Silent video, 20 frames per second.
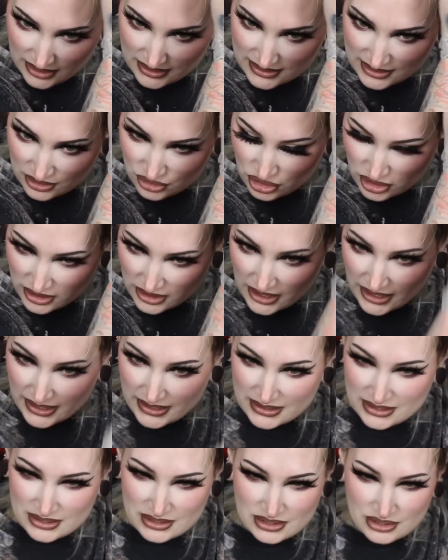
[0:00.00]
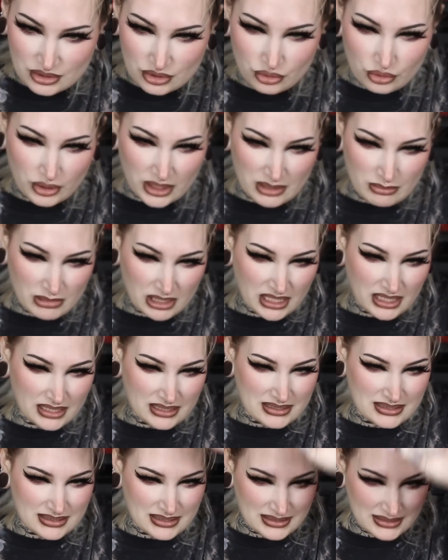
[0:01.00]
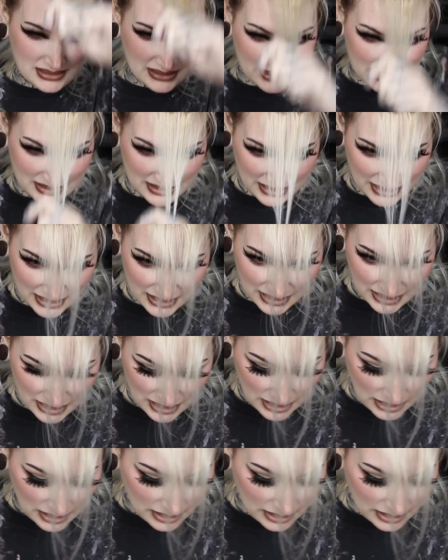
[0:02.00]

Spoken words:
It's such a nice, creamy consistency.